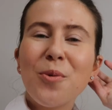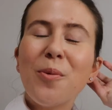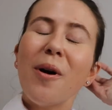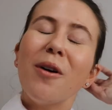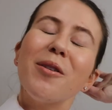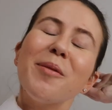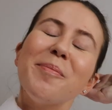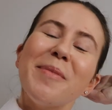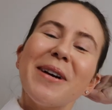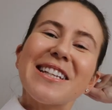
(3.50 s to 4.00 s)

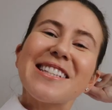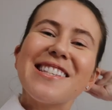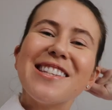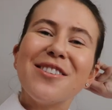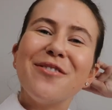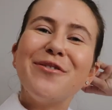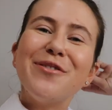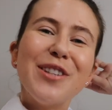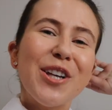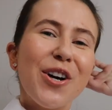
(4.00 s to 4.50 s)
Welcome back to
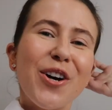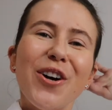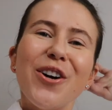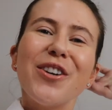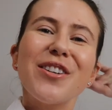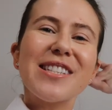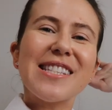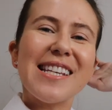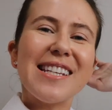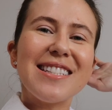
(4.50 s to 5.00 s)
the
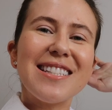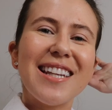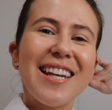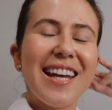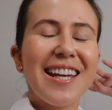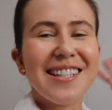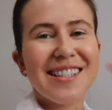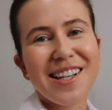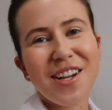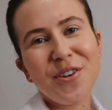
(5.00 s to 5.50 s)
vlogs.
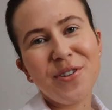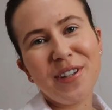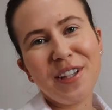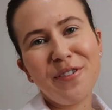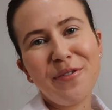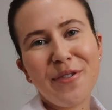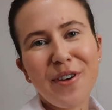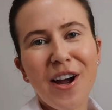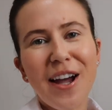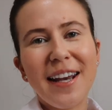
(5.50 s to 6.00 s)
Today is currently
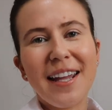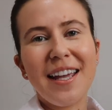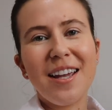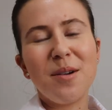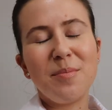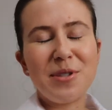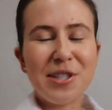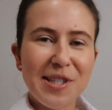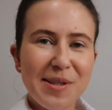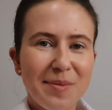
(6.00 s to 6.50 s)
Friday.
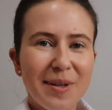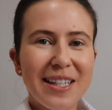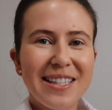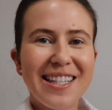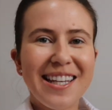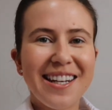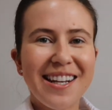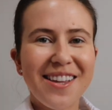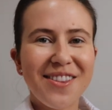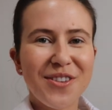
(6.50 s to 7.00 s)
I'm just about to
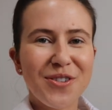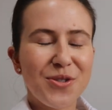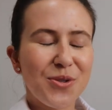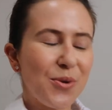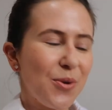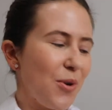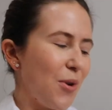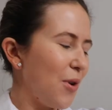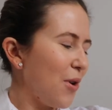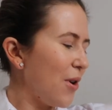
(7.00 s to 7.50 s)
head out the
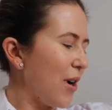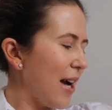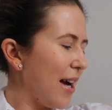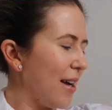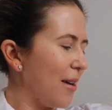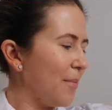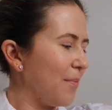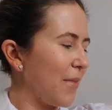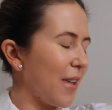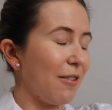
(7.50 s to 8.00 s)
door.
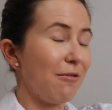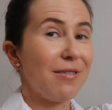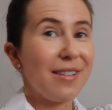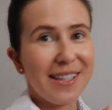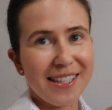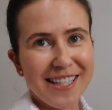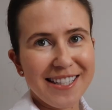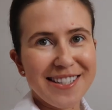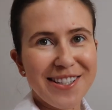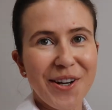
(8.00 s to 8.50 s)
I
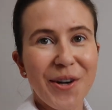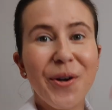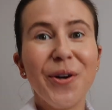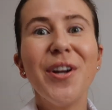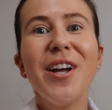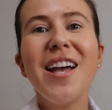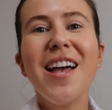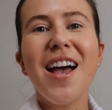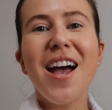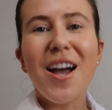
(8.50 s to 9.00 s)
really need to go.
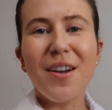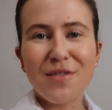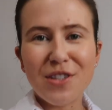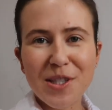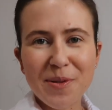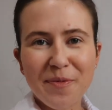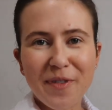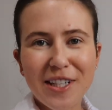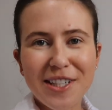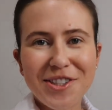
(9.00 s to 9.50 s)

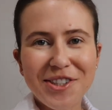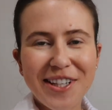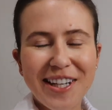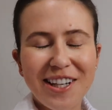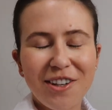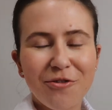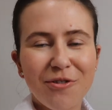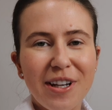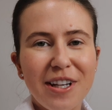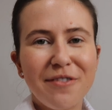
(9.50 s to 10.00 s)
Just finished
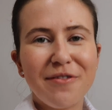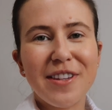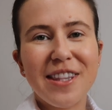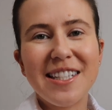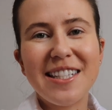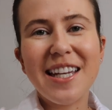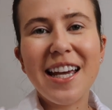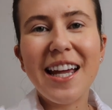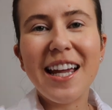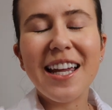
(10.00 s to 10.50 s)
getting ready for the
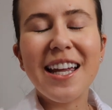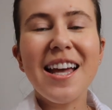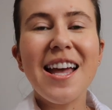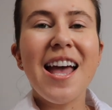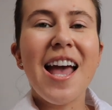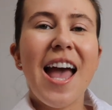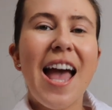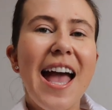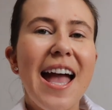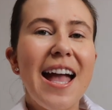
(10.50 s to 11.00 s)
day
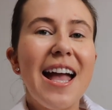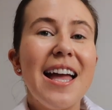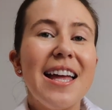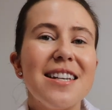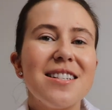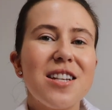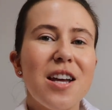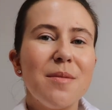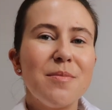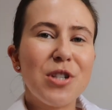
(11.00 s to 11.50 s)

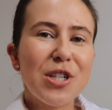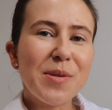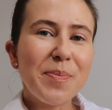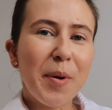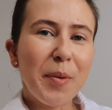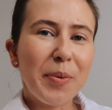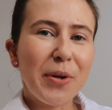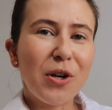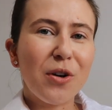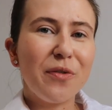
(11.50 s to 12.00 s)
and I'm just
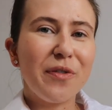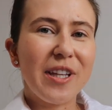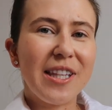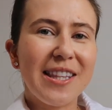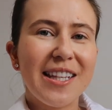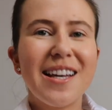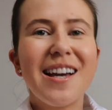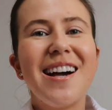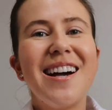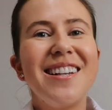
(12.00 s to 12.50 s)
popping off in
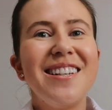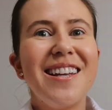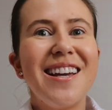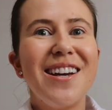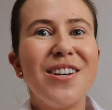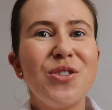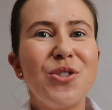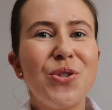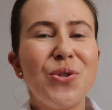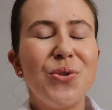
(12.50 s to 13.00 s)
the car
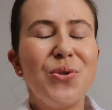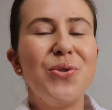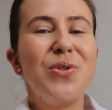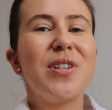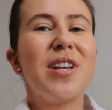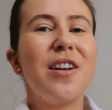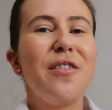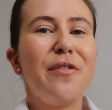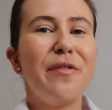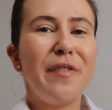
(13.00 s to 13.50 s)
now to
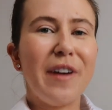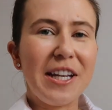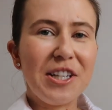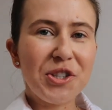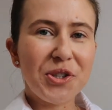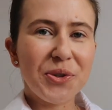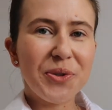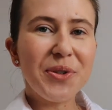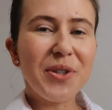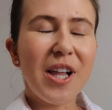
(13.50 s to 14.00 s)
get a
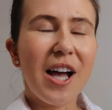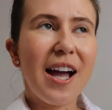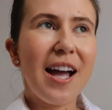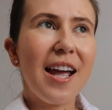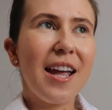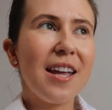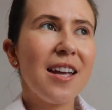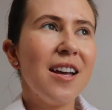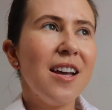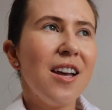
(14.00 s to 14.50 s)
facial.
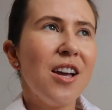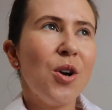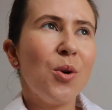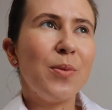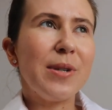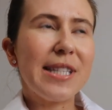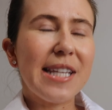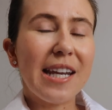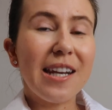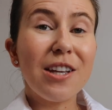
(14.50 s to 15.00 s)
I
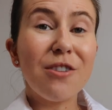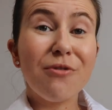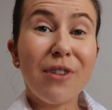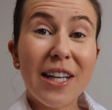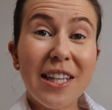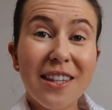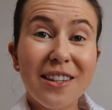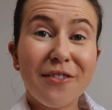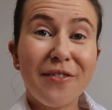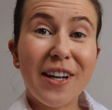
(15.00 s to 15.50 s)
was getting
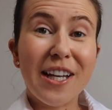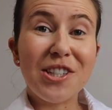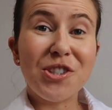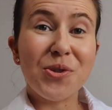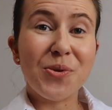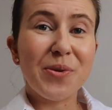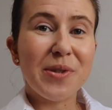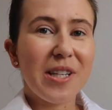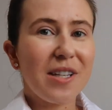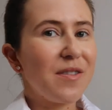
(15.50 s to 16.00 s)
regular facials.